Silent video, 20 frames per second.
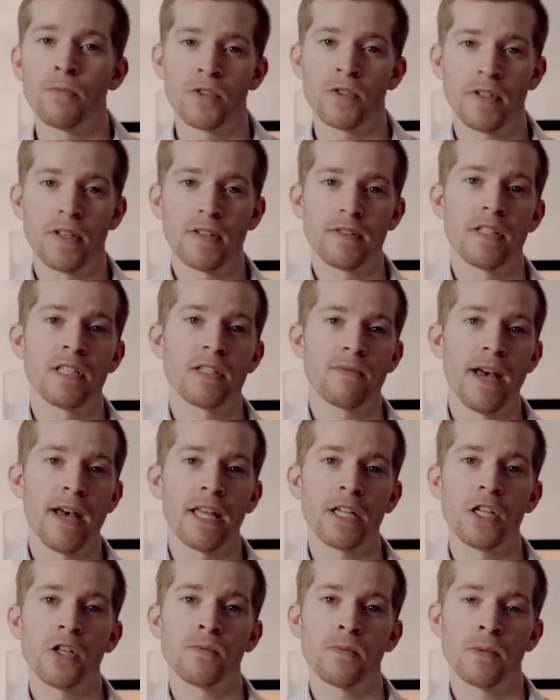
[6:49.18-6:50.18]

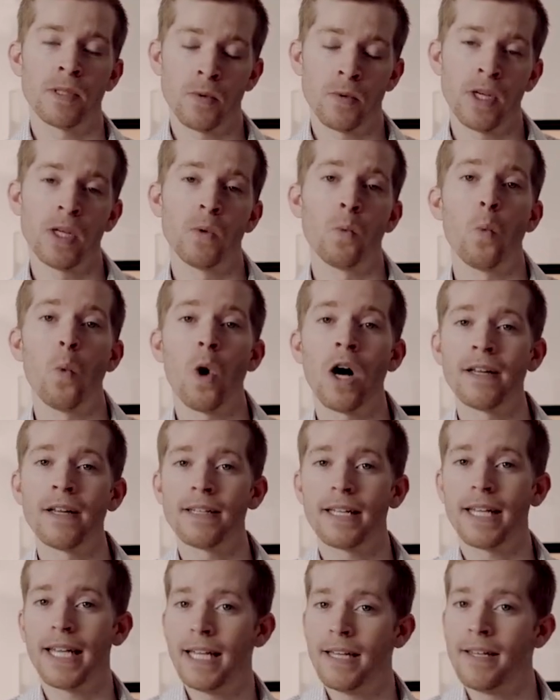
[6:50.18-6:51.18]
electrostatic discharge safe
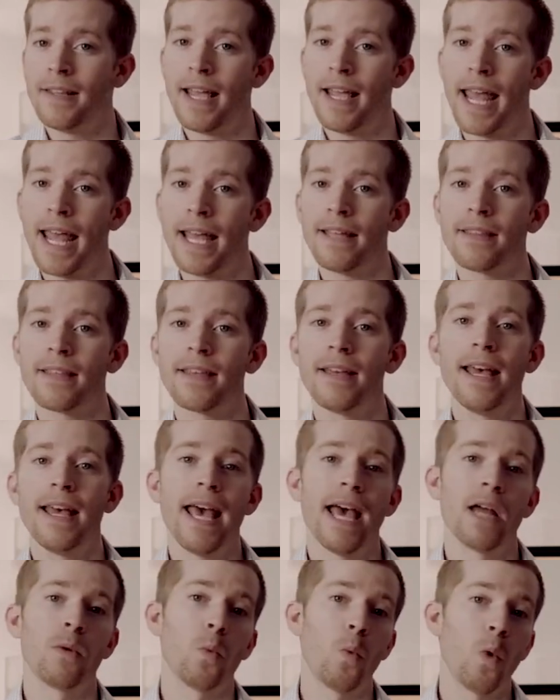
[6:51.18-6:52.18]
and available in a range of
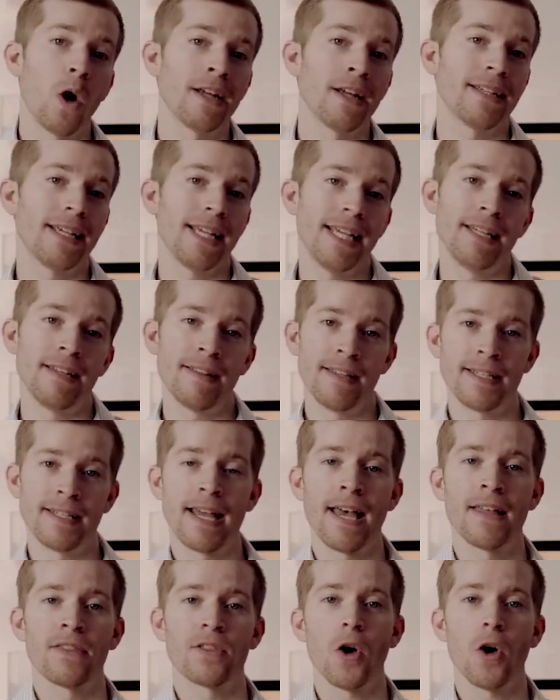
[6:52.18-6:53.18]
colors, this
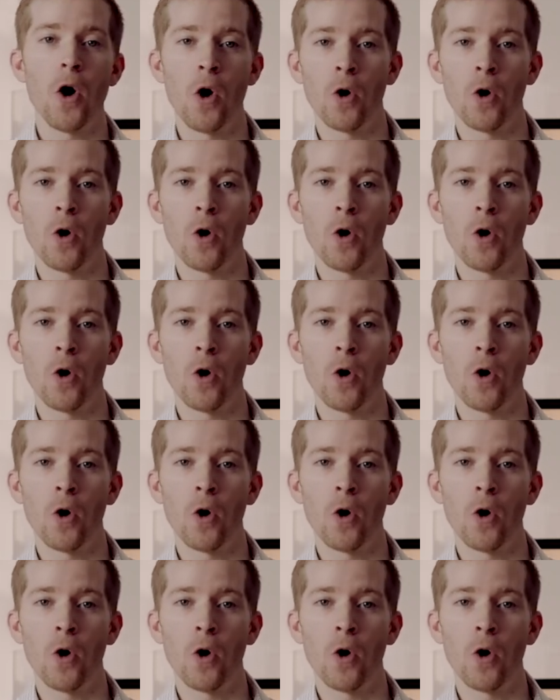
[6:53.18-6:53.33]
material